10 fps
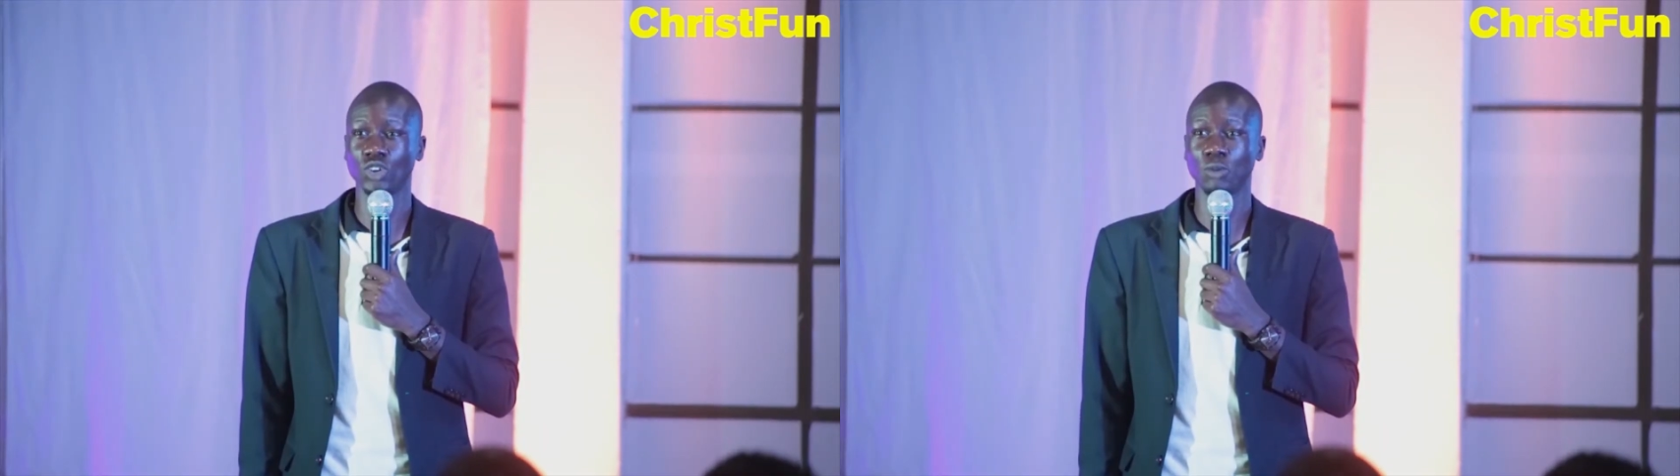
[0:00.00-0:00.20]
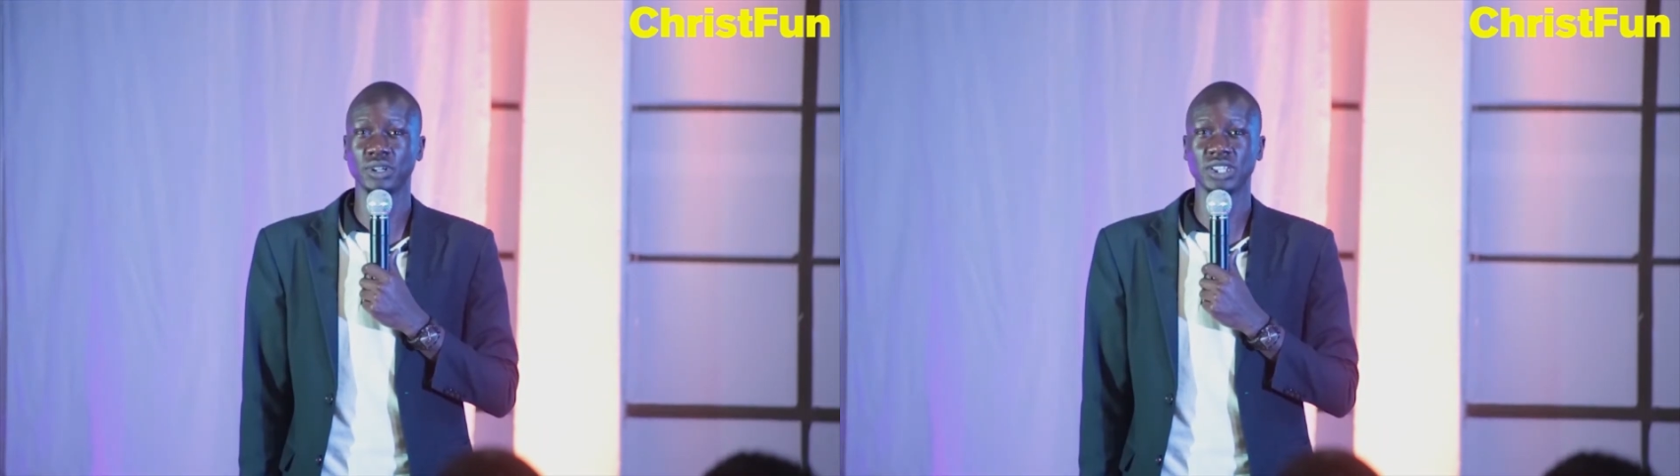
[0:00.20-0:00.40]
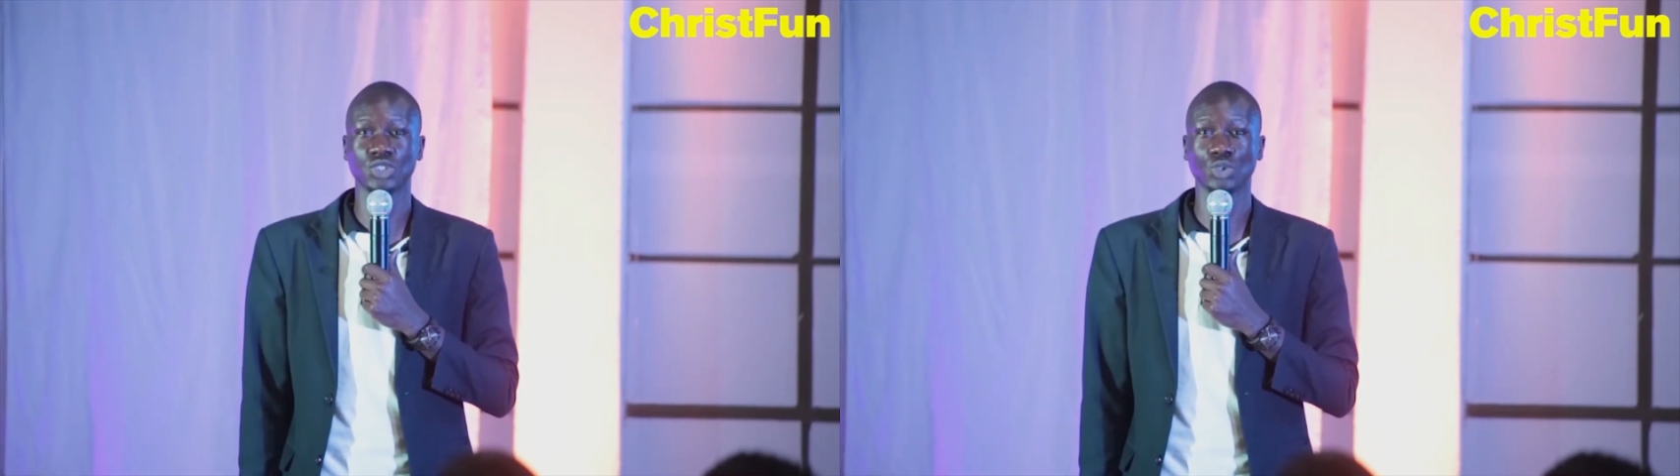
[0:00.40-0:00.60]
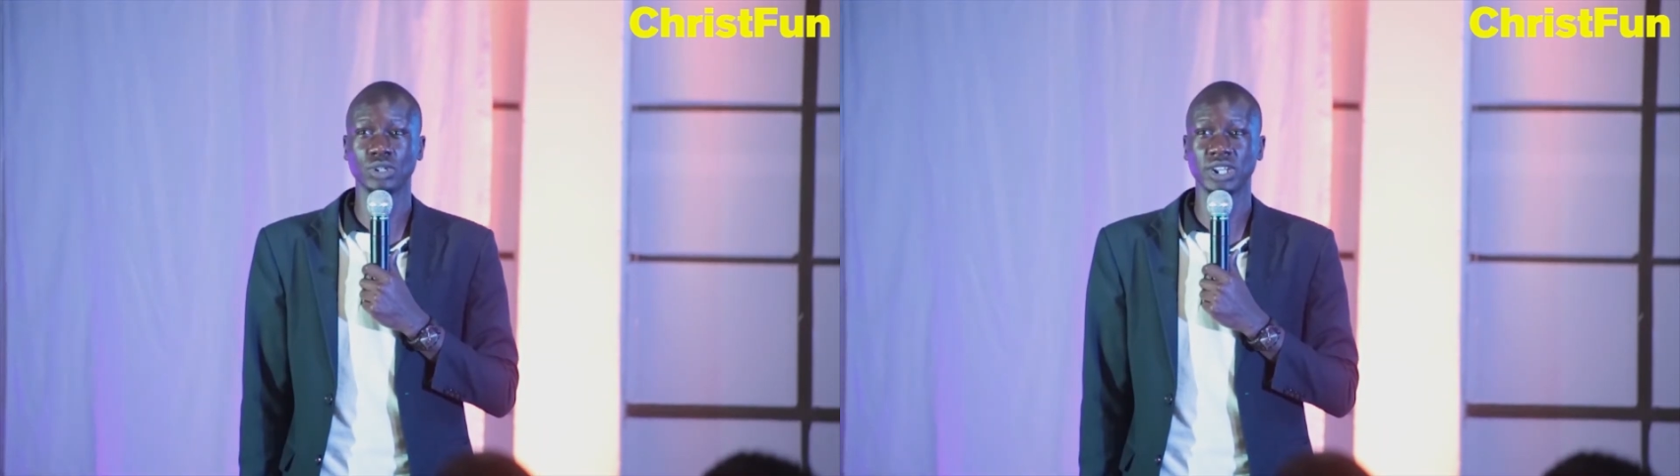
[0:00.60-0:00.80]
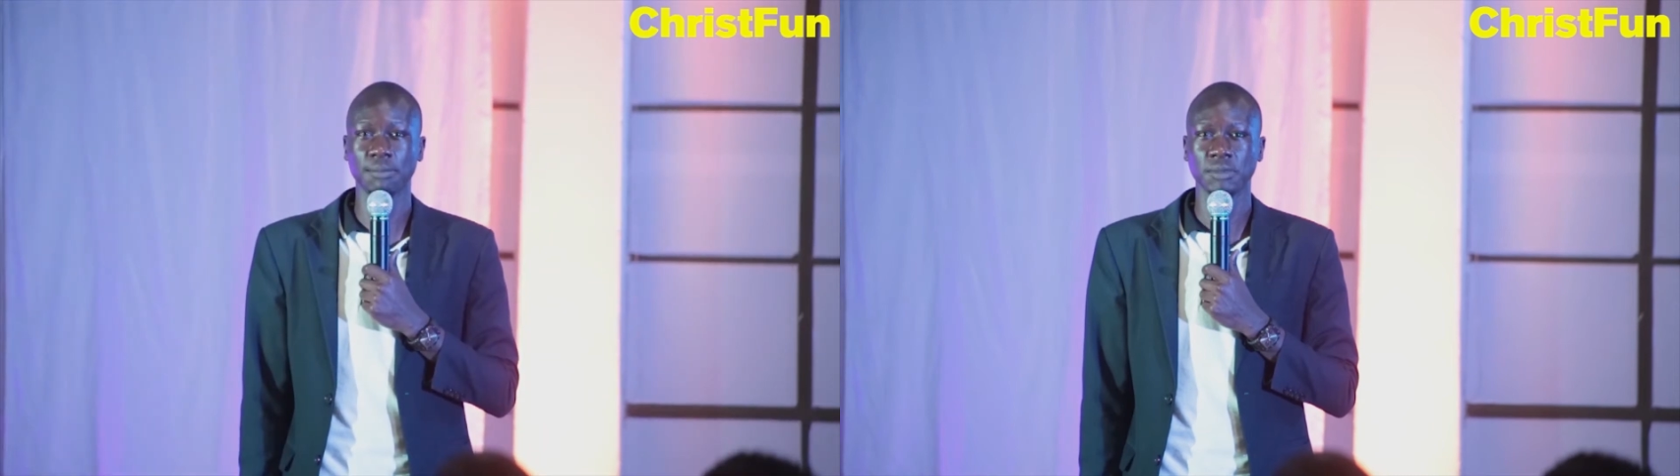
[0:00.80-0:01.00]
Nobody
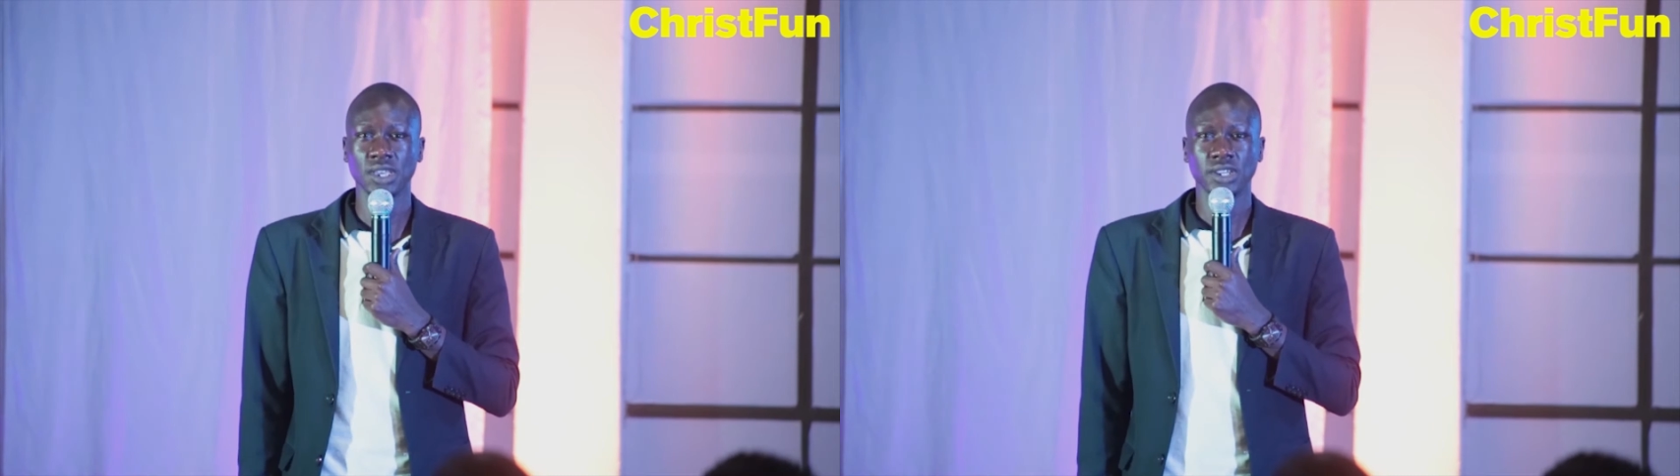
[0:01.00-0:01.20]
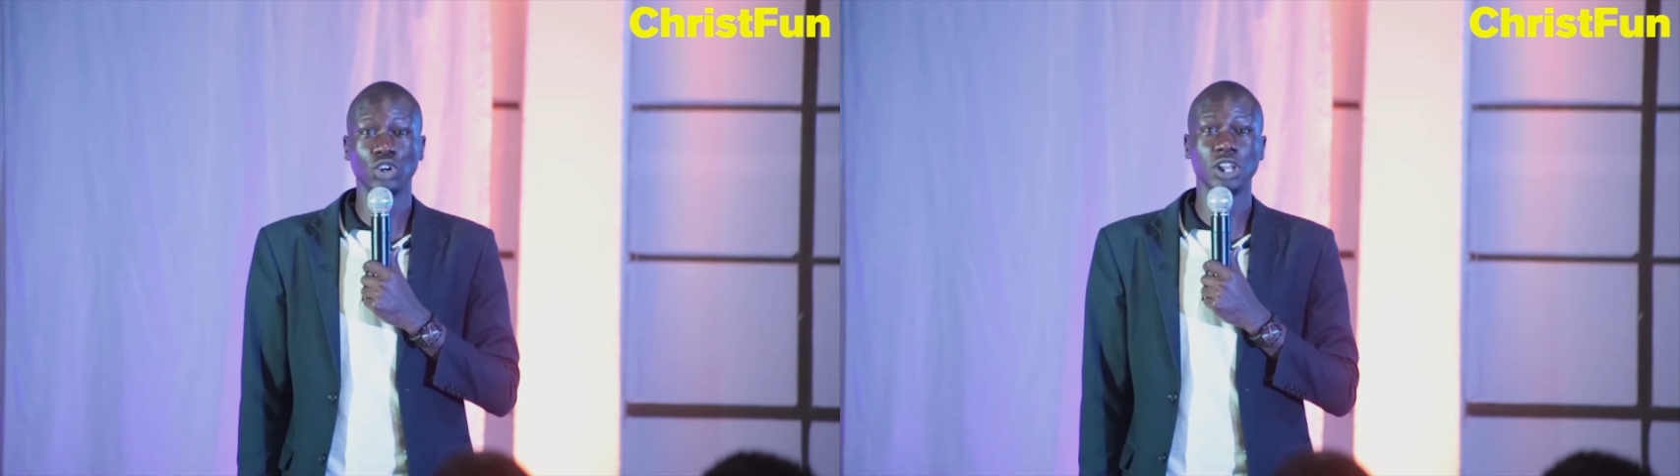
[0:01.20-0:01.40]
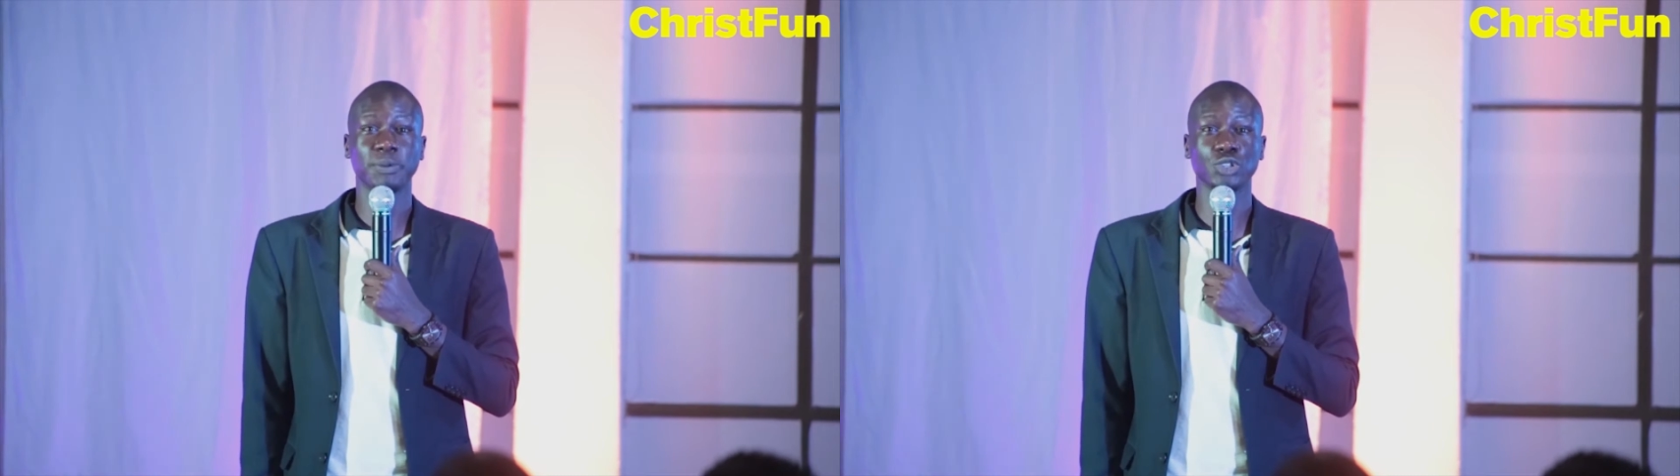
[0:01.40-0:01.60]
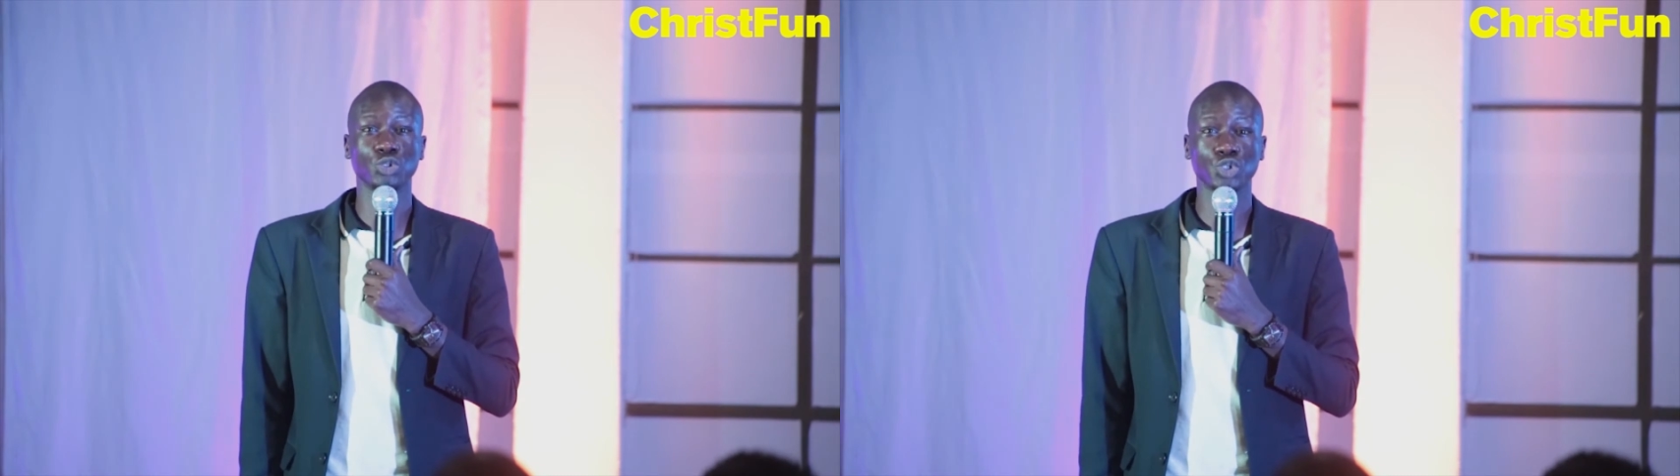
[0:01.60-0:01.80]
stood up. The only person